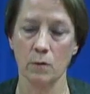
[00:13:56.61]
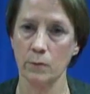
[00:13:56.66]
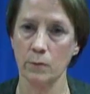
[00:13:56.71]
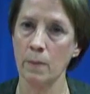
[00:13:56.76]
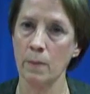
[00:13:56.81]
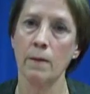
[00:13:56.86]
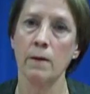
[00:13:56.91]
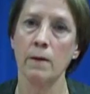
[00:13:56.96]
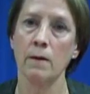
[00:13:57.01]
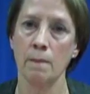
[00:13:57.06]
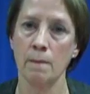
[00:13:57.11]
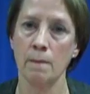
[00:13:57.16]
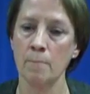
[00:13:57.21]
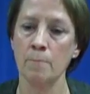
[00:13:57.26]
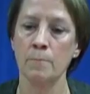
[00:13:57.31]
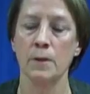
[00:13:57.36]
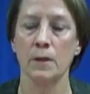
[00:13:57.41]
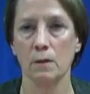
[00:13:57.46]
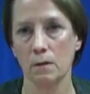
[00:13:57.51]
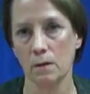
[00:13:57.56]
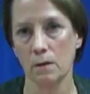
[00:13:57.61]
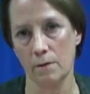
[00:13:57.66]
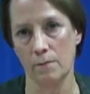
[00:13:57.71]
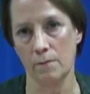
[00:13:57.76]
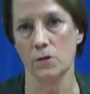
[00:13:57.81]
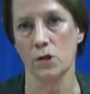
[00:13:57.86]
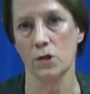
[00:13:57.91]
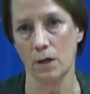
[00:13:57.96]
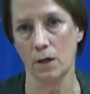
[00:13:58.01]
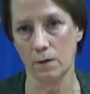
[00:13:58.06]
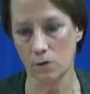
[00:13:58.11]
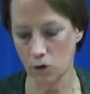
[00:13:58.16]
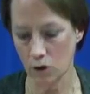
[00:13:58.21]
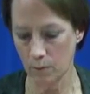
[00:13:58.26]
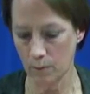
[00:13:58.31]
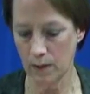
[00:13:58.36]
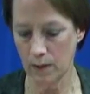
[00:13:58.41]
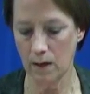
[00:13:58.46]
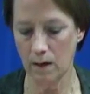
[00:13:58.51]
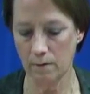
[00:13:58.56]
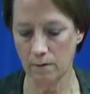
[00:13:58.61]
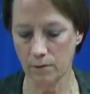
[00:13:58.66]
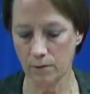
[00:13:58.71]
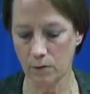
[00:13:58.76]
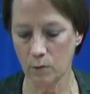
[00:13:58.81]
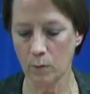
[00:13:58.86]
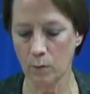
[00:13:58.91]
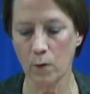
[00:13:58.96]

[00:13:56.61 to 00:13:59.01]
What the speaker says: when we're in the middle of a challenging behavior.